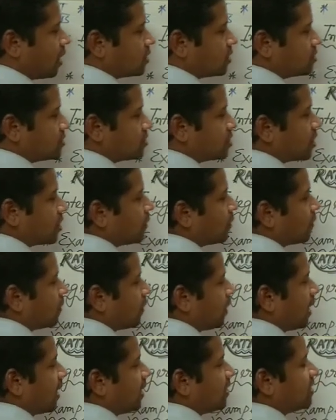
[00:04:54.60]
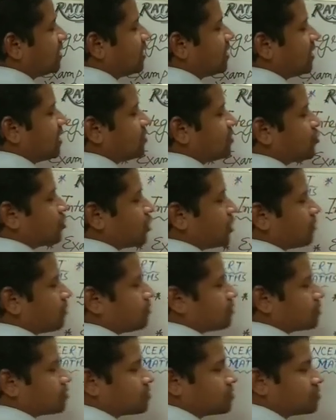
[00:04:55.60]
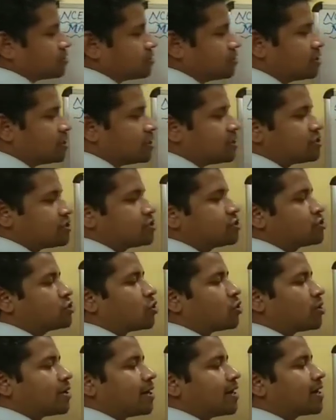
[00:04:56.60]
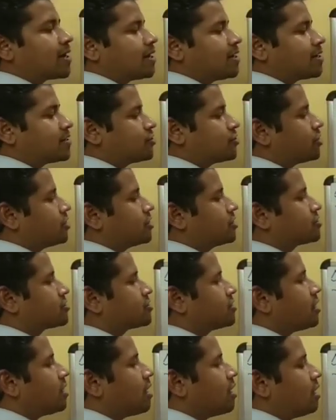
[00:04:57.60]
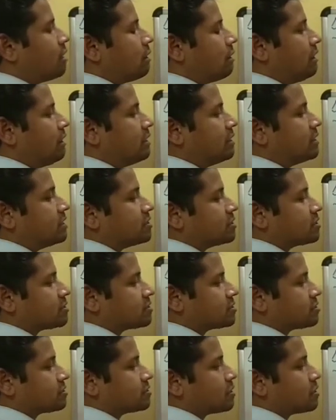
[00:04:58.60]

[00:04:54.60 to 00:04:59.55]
0 and the natural numbers. This total collection is the integers.